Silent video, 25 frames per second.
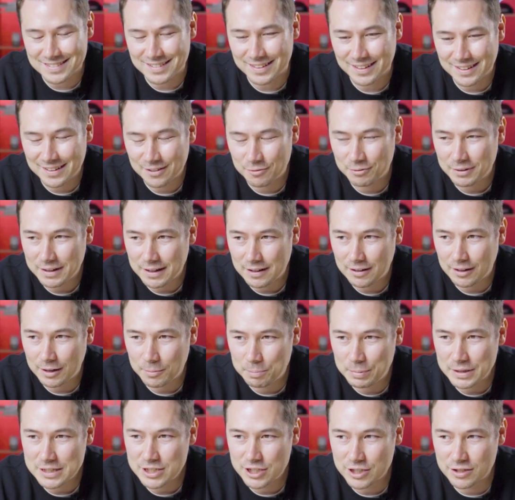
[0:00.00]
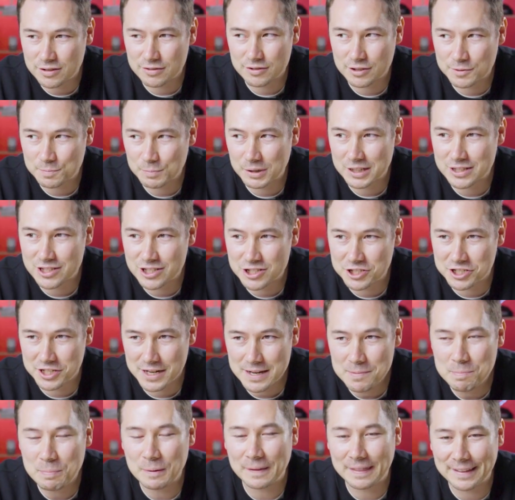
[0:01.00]
Yeah, wow. I bet you it was much
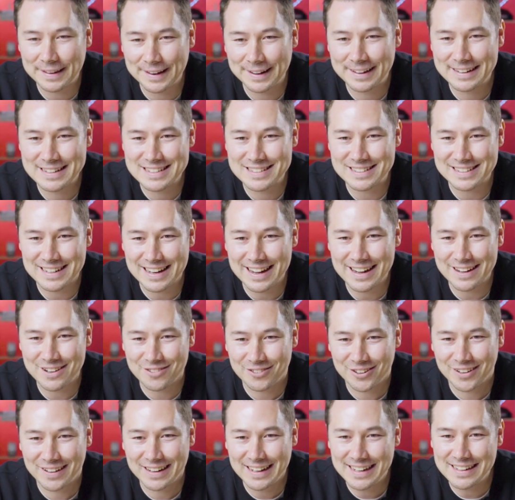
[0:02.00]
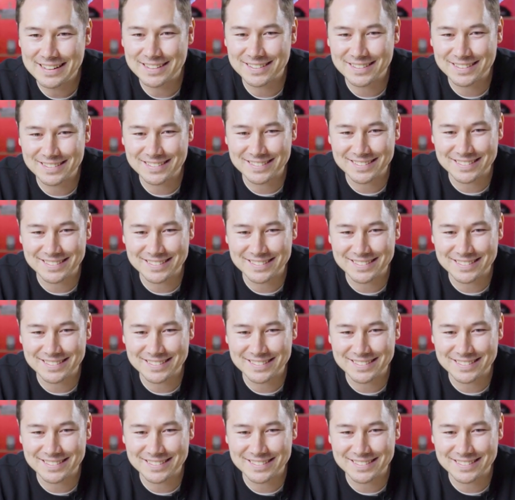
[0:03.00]
cheaper than it is now, right?